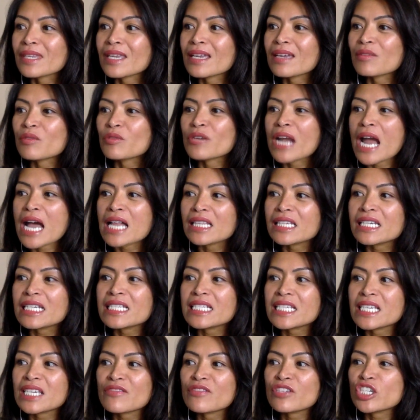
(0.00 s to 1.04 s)
reality
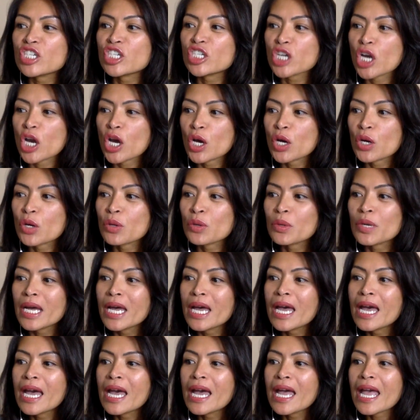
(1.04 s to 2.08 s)
TV show,
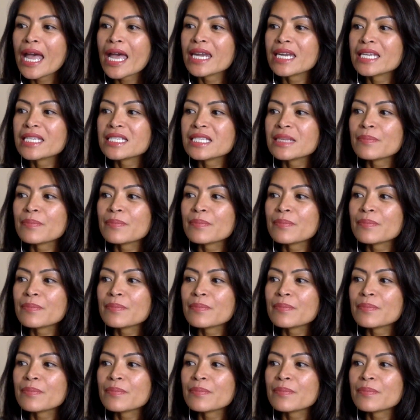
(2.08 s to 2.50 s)
and it's